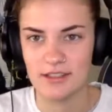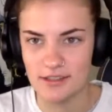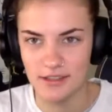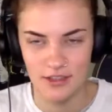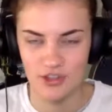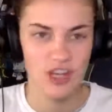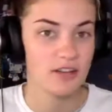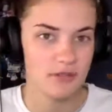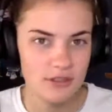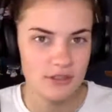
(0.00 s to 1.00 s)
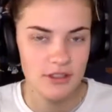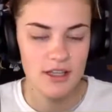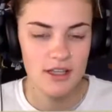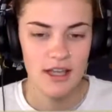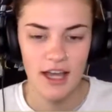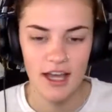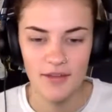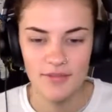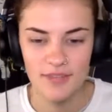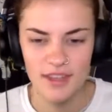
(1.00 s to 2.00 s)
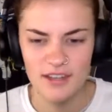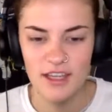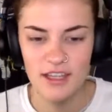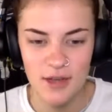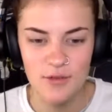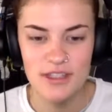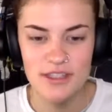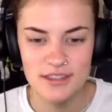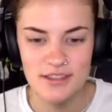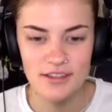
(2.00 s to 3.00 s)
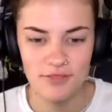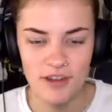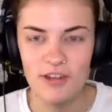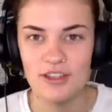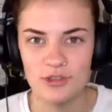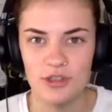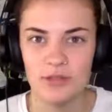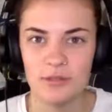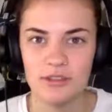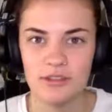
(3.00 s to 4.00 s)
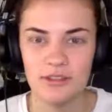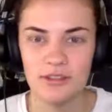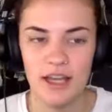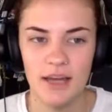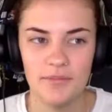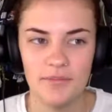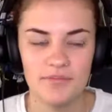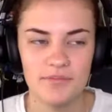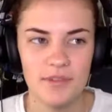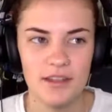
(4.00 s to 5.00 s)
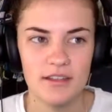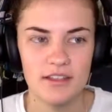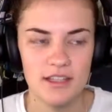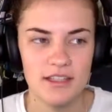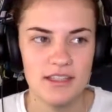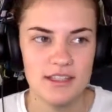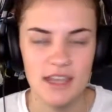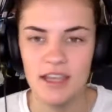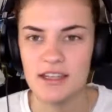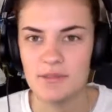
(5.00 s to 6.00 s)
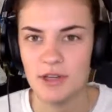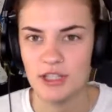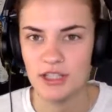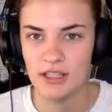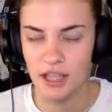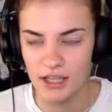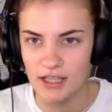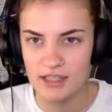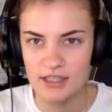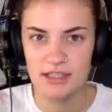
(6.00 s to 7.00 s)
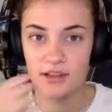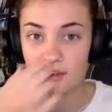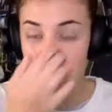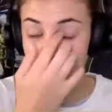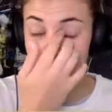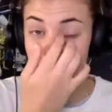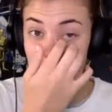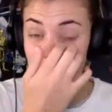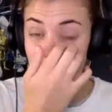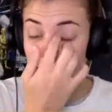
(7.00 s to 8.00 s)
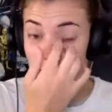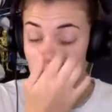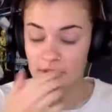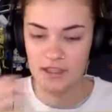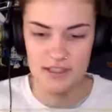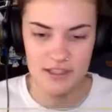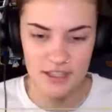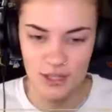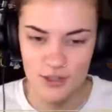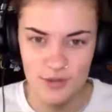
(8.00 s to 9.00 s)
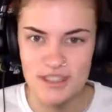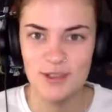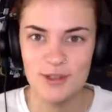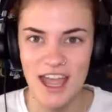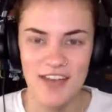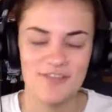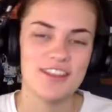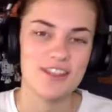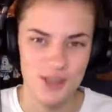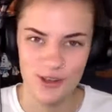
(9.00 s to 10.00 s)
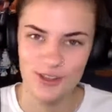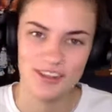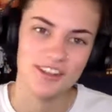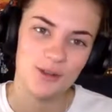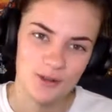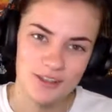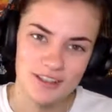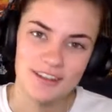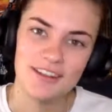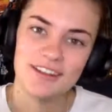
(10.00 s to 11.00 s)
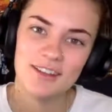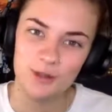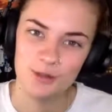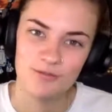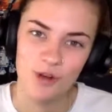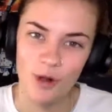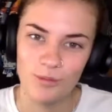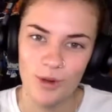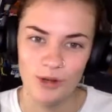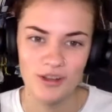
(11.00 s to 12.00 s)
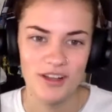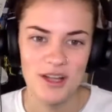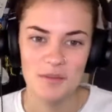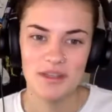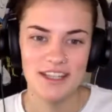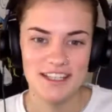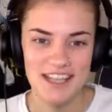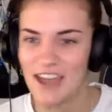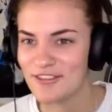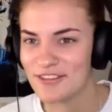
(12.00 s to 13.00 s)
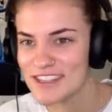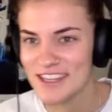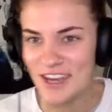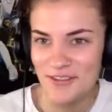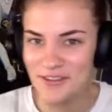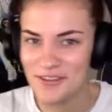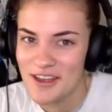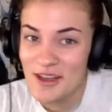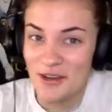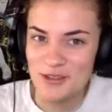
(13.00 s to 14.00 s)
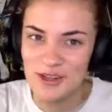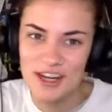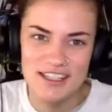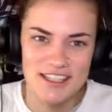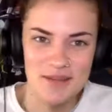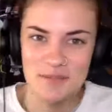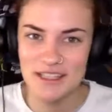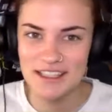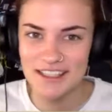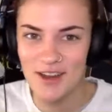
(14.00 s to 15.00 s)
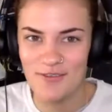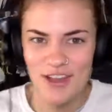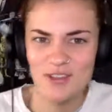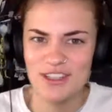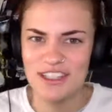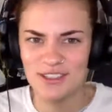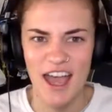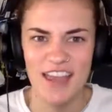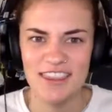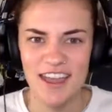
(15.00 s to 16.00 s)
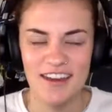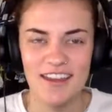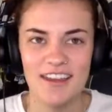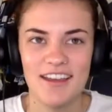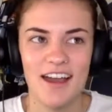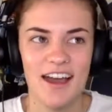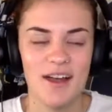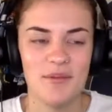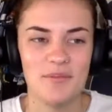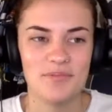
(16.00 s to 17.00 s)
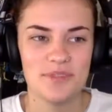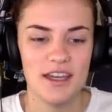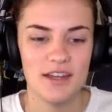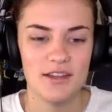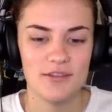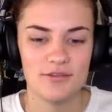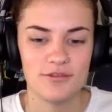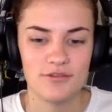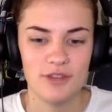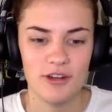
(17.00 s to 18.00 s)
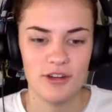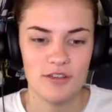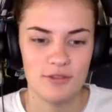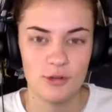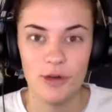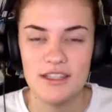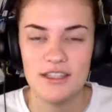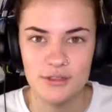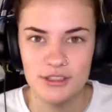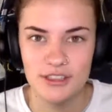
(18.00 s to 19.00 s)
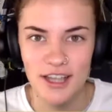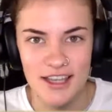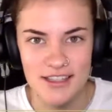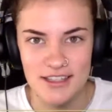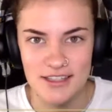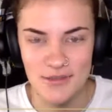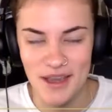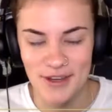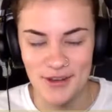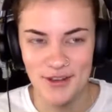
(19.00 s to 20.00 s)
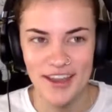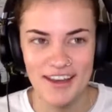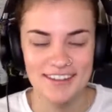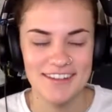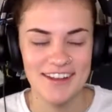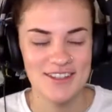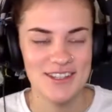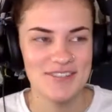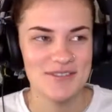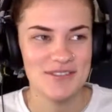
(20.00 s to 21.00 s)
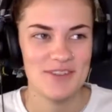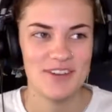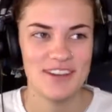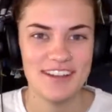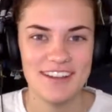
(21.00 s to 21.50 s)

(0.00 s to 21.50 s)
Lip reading: in general, and that was very enjoyable to see, and especially in like a kid series, because it's always good to have the Ahsoka, the good and the good role model, but then to have this kind of contrasting, but Ventress still had that kind of very graceful essence about her, and she was very